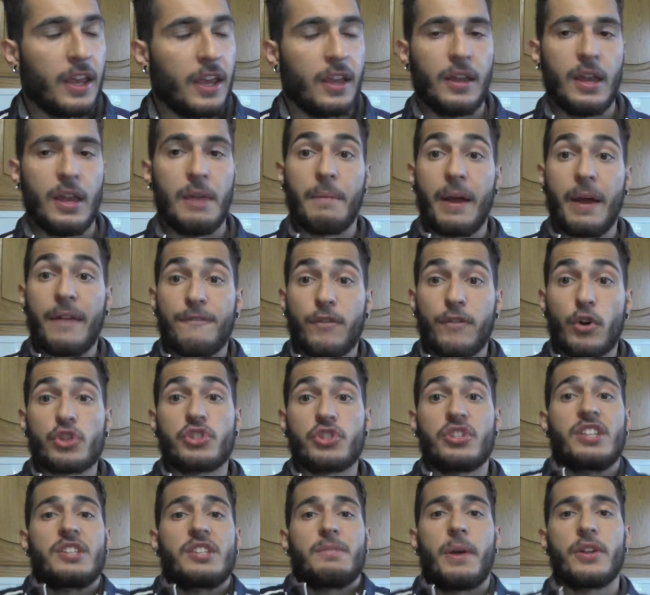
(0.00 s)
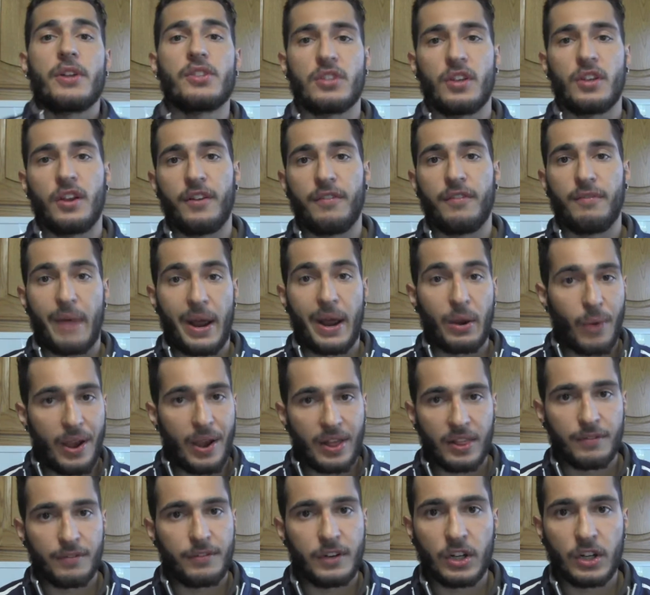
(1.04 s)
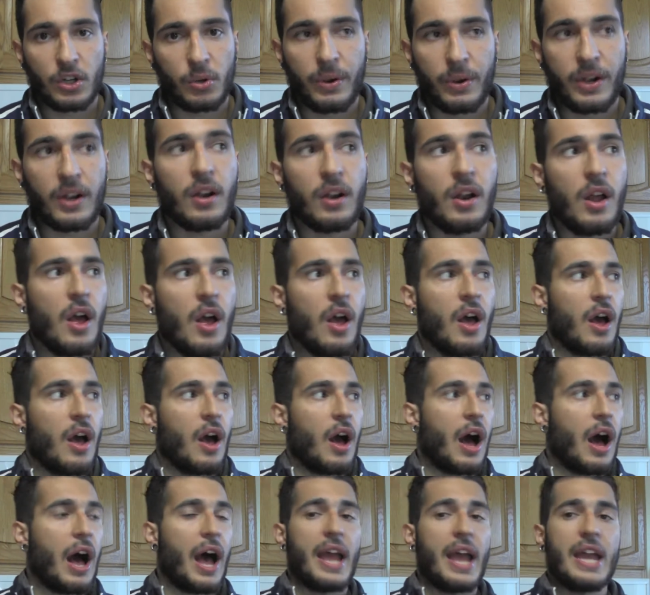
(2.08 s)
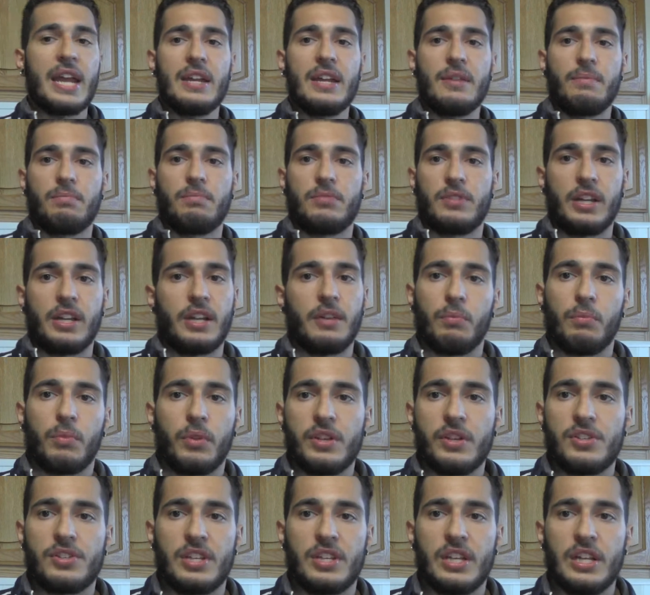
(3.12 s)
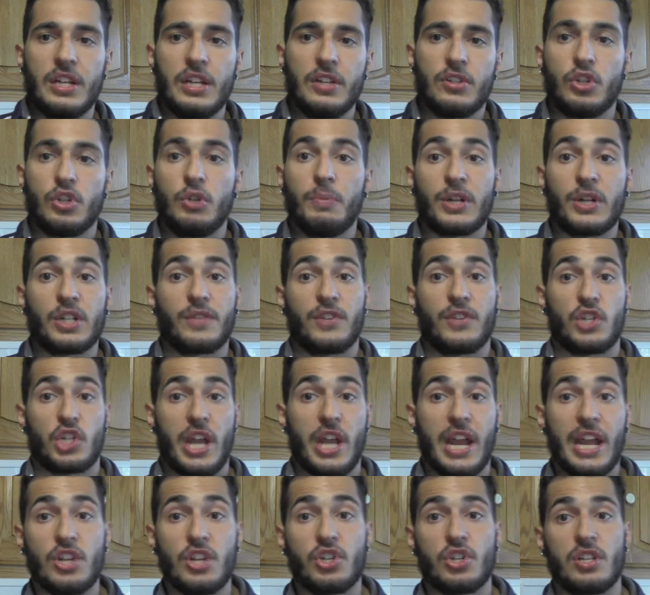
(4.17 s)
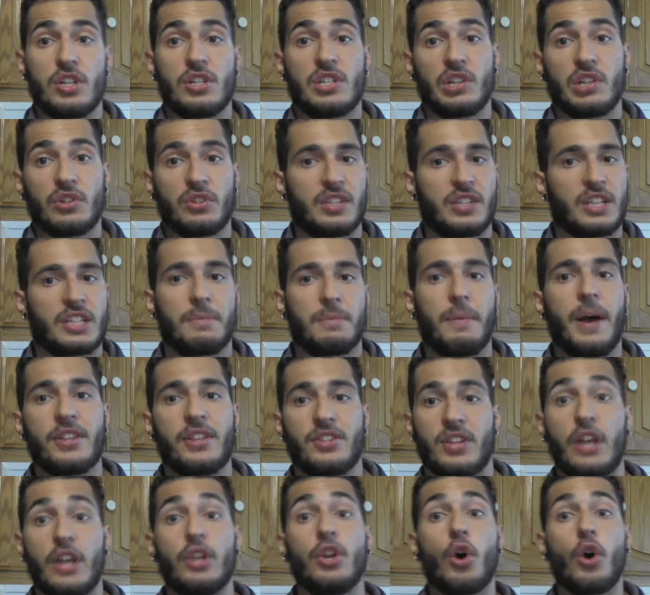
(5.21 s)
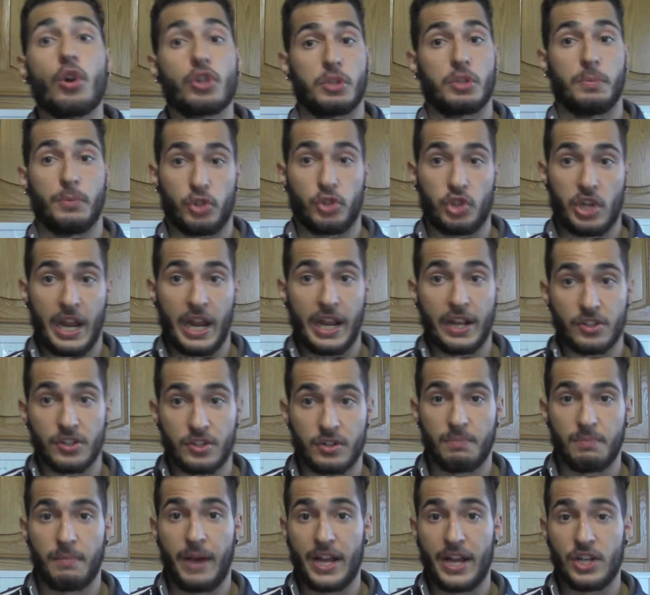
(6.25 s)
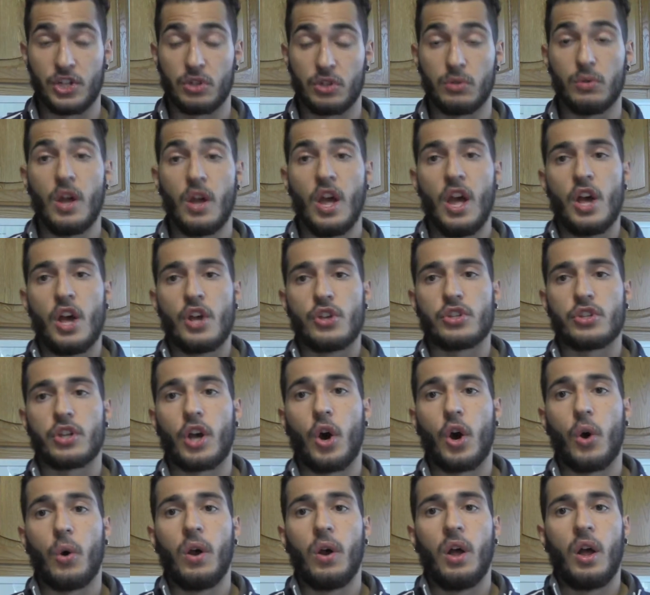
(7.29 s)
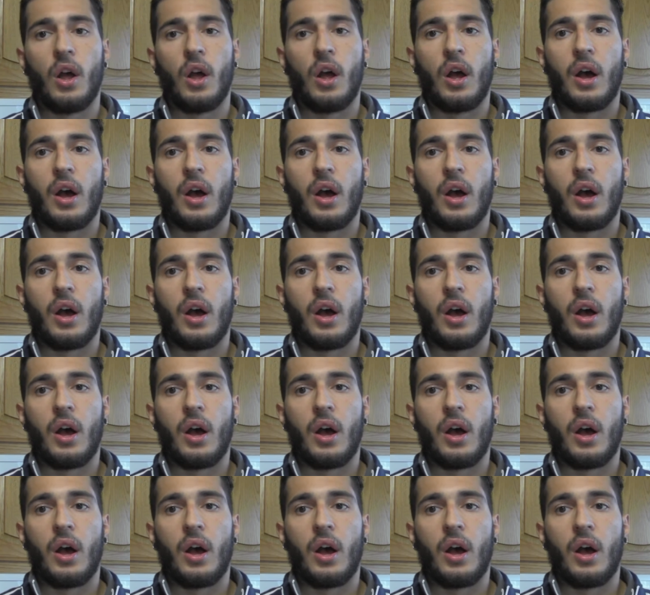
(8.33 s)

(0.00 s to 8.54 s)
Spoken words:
in my first 6 months of my weightlifting career, I didn't really see too much of a change until 6 months, a noticeable change, mind you. So,